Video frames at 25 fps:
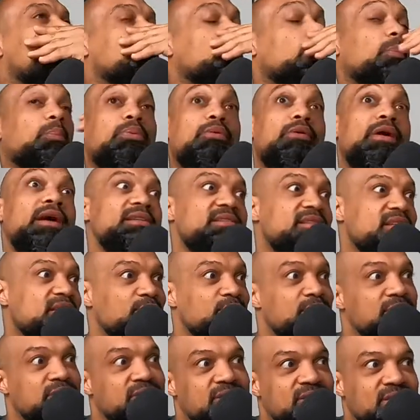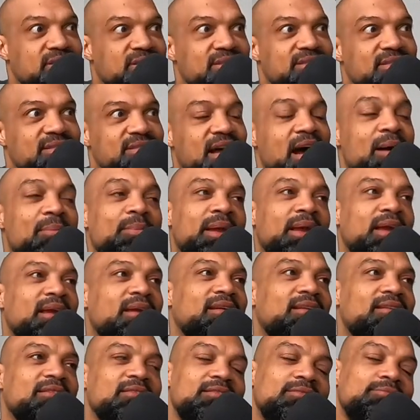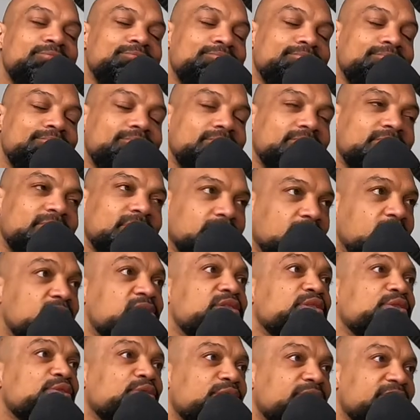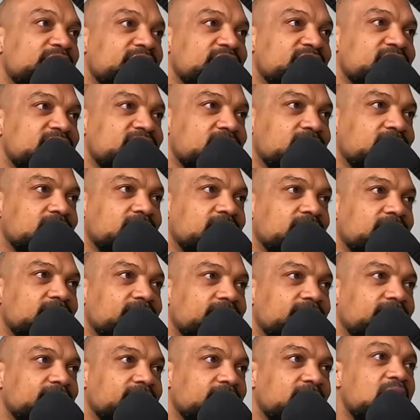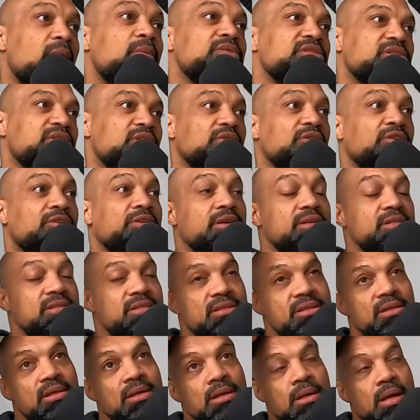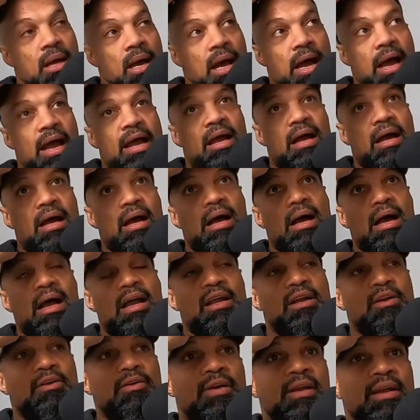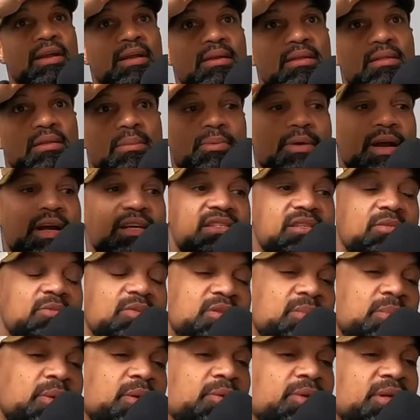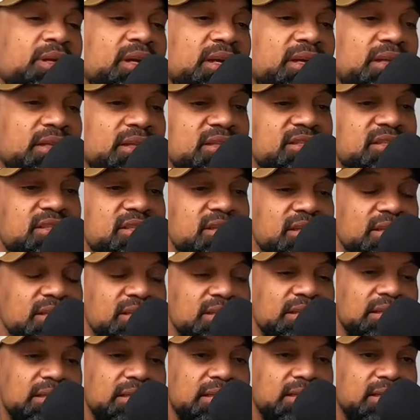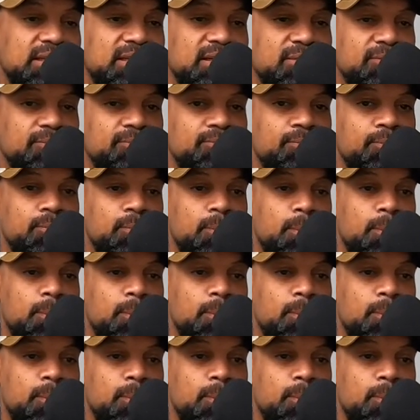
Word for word: The pricing was, I mean, this ludicrous. It is. It was ludicrous. Shut up, Luda. I, I agree. The pricing was a bit ridiculous. Um,